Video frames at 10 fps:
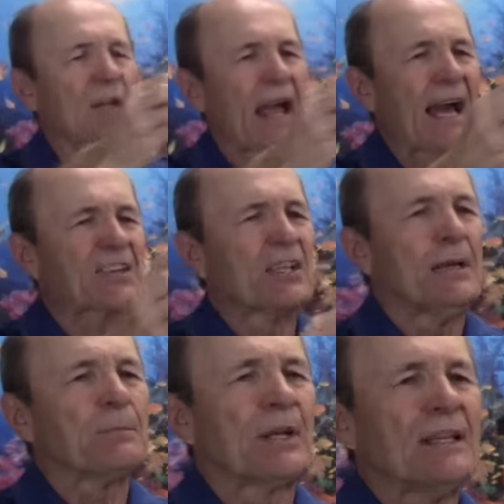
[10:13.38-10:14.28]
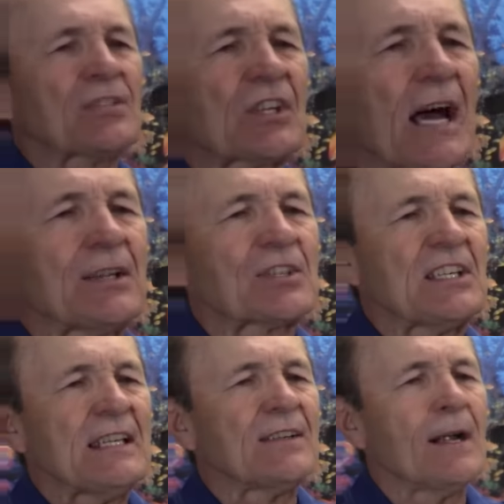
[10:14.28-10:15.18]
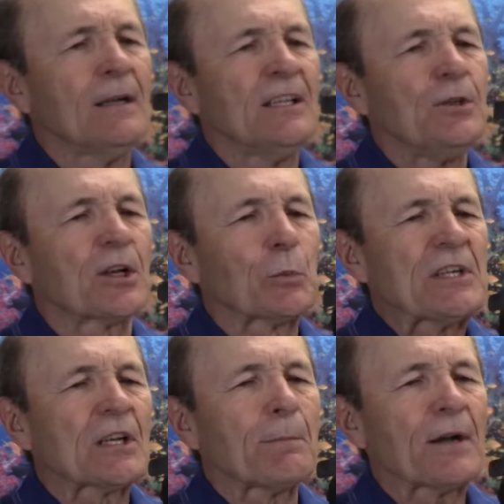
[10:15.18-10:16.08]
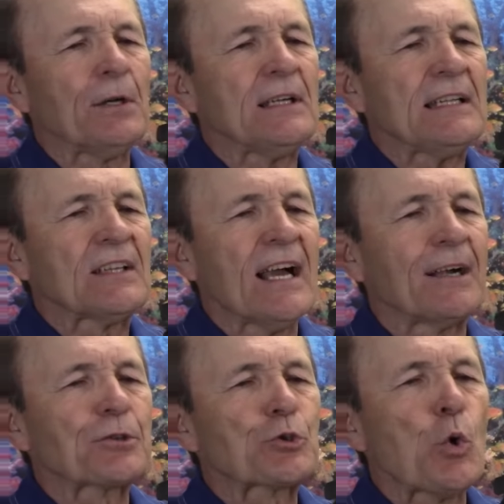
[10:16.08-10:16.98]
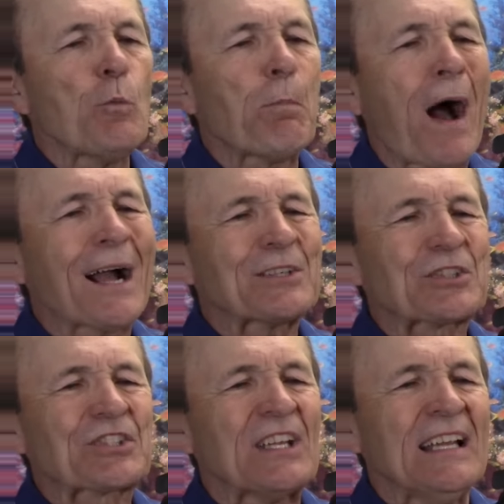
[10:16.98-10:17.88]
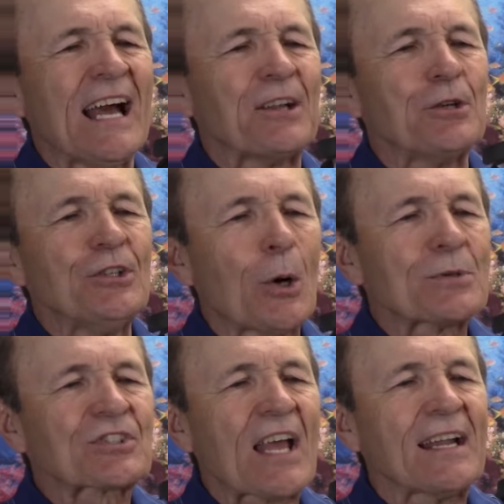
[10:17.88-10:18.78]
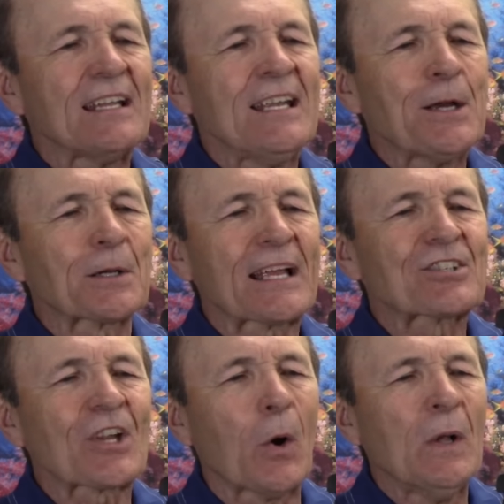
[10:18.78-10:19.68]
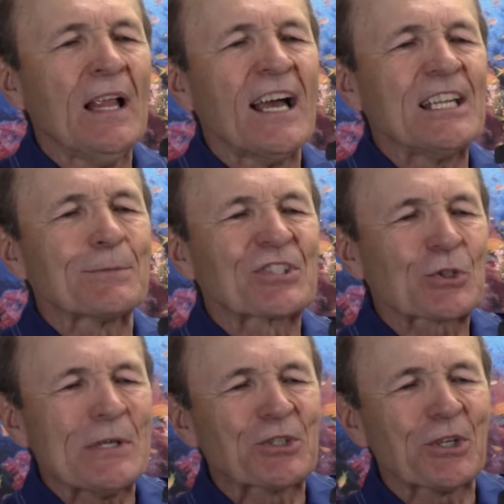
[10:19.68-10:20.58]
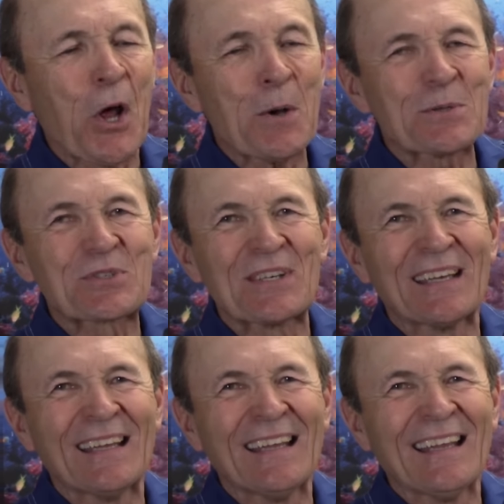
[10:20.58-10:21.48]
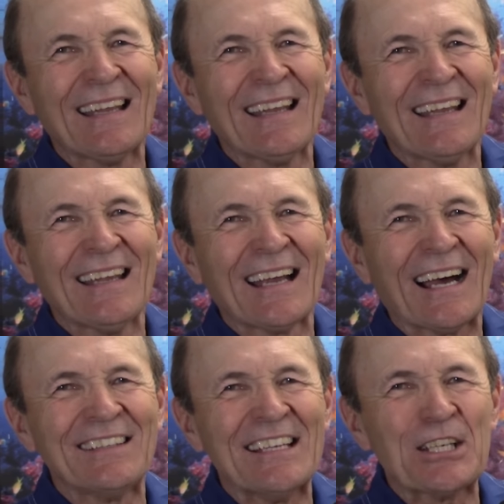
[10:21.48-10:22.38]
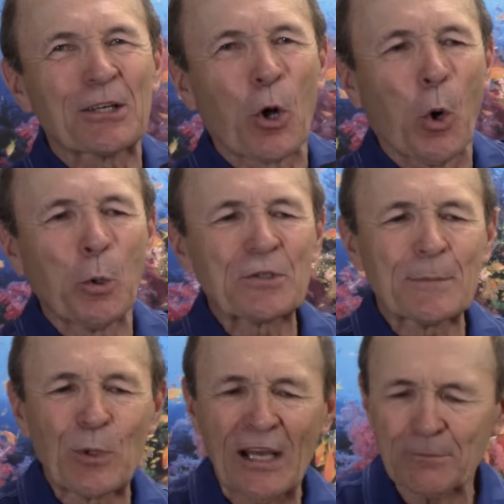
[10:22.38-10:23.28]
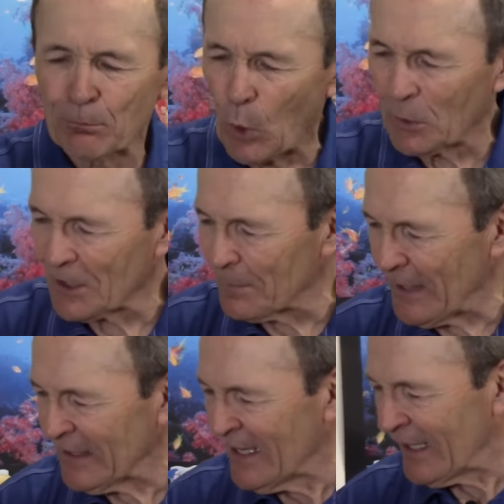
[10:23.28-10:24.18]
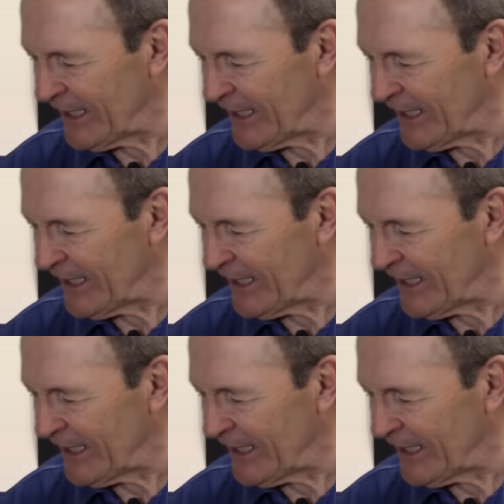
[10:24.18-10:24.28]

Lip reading: the glass, but inside, you see in there, you can reach up underneath and there's two pockets and your nose sat in here like so, and you would squeeze your nose. And then you can hold your breath, blow a little bit,